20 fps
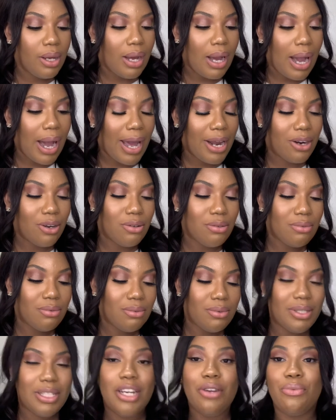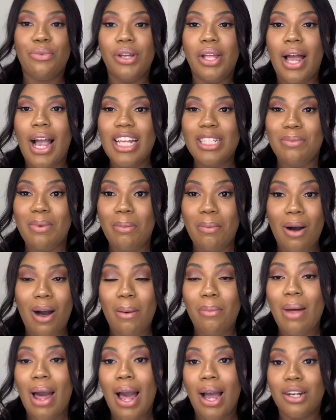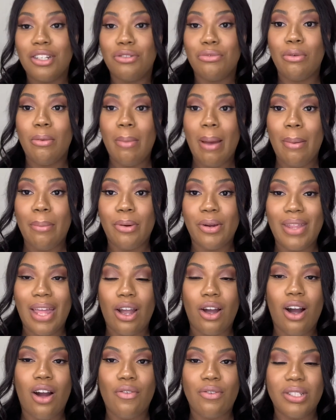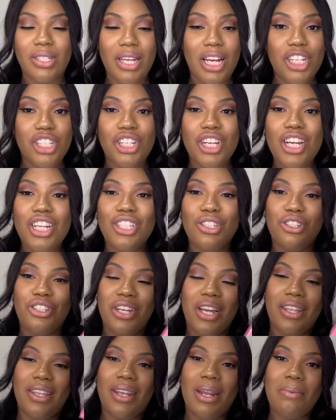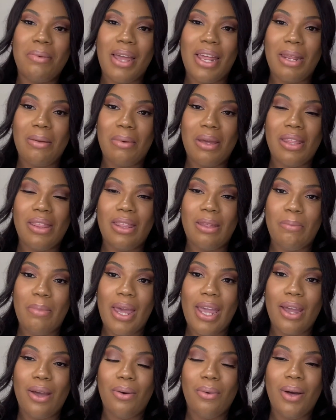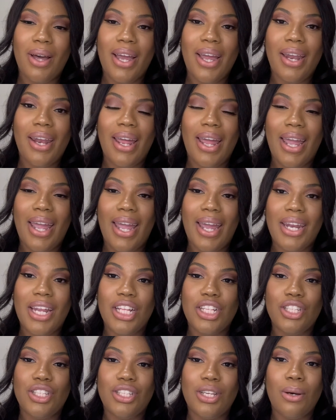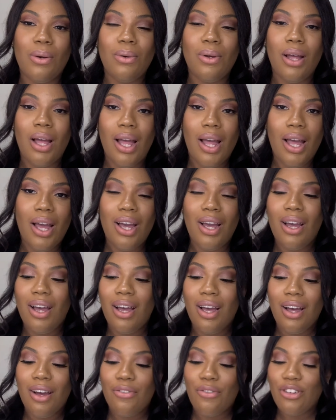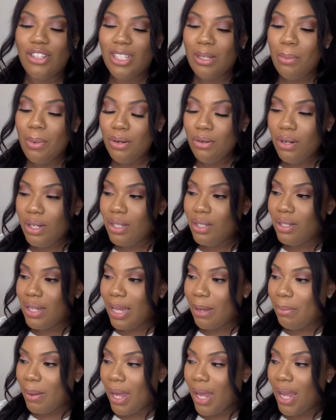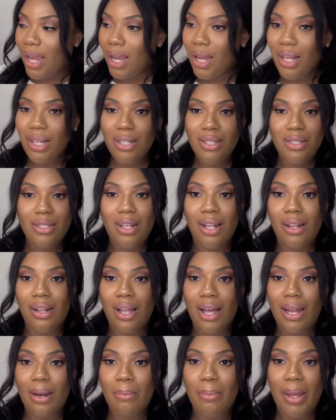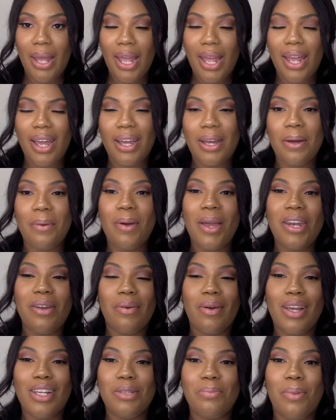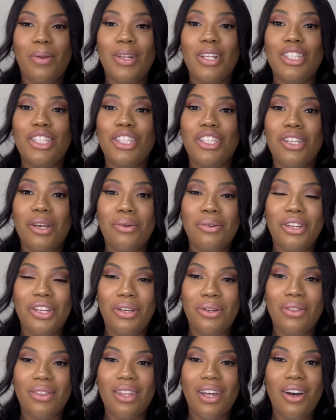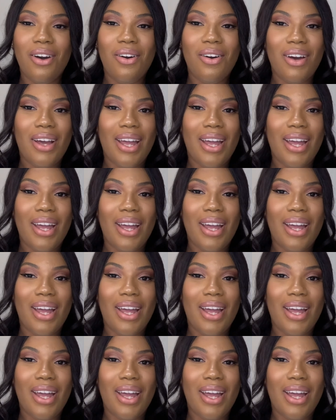I don't didn't realize my mom actually remembered that conversation. So she ended up getting me the pink one. And it's so, for someone who doesn't like pink, it's a lot of pink. Anyways, but it's so cute though.